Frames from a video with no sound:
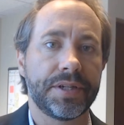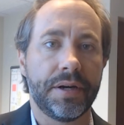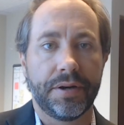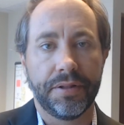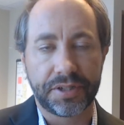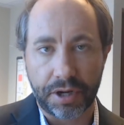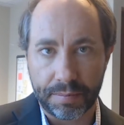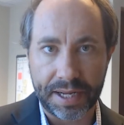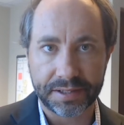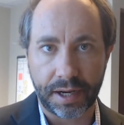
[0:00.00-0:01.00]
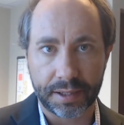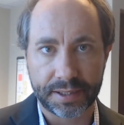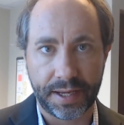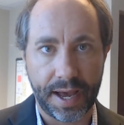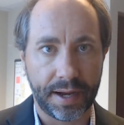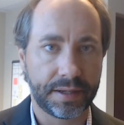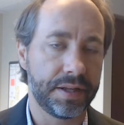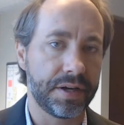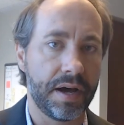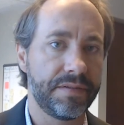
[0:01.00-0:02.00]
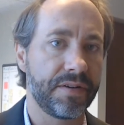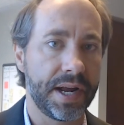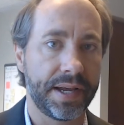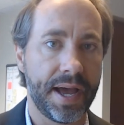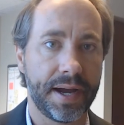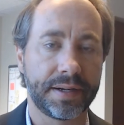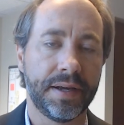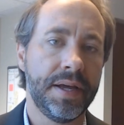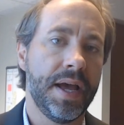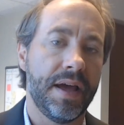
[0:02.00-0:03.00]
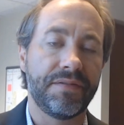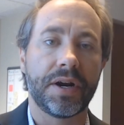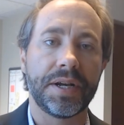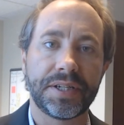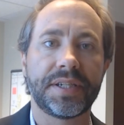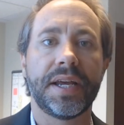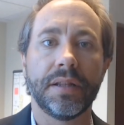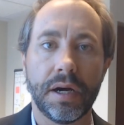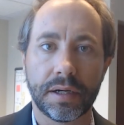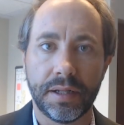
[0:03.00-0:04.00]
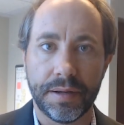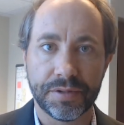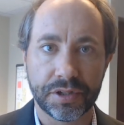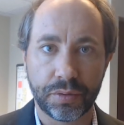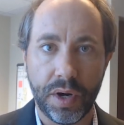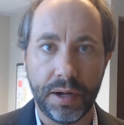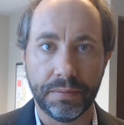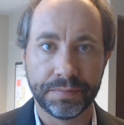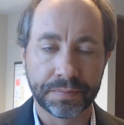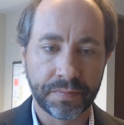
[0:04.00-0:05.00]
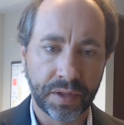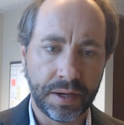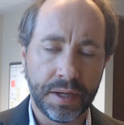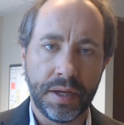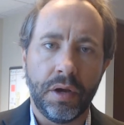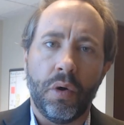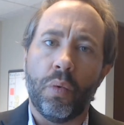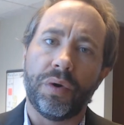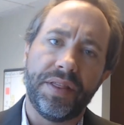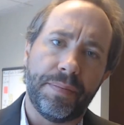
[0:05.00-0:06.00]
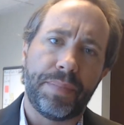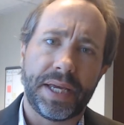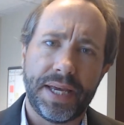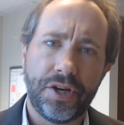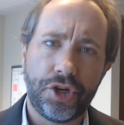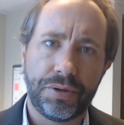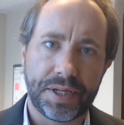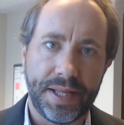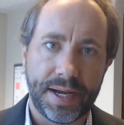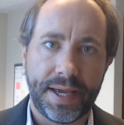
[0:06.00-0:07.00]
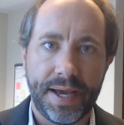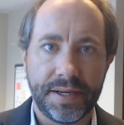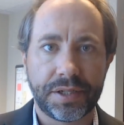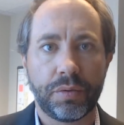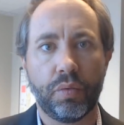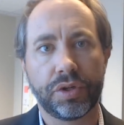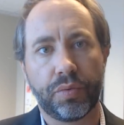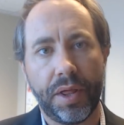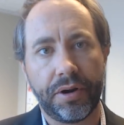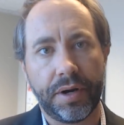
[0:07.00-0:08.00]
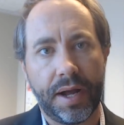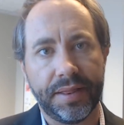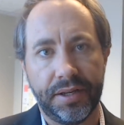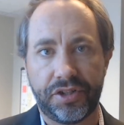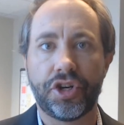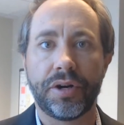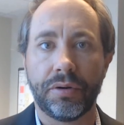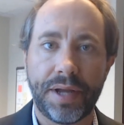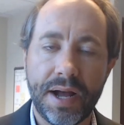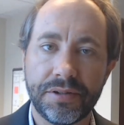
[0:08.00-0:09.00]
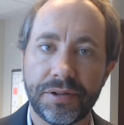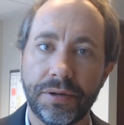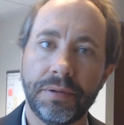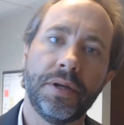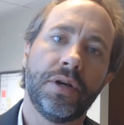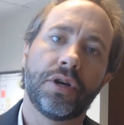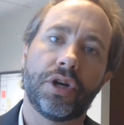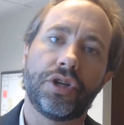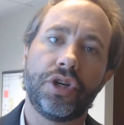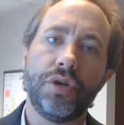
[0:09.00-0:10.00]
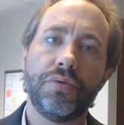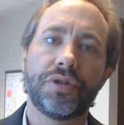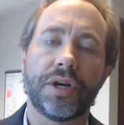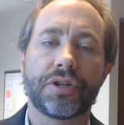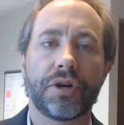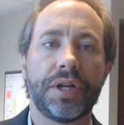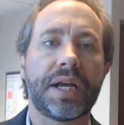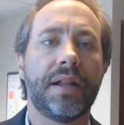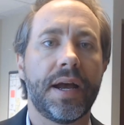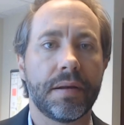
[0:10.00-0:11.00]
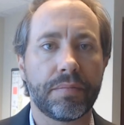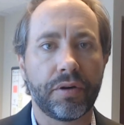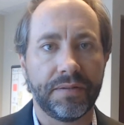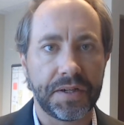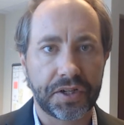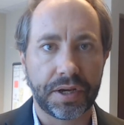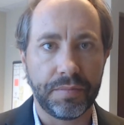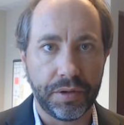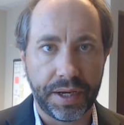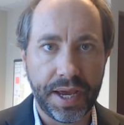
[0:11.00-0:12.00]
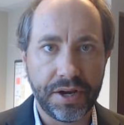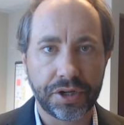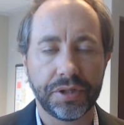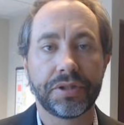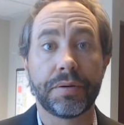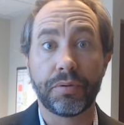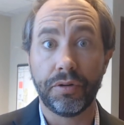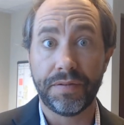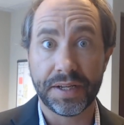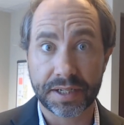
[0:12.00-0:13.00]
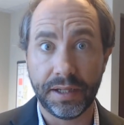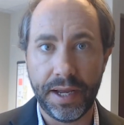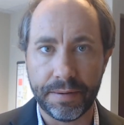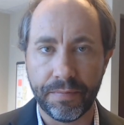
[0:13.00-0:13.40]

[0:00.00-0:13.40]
under the Sarbanes-Oxley Act, the Dodd-Frank Act, and various state law claims as well. One of the big issues in that case was whether or not this general counsel could use attorney-client privileged communications to prove his claim.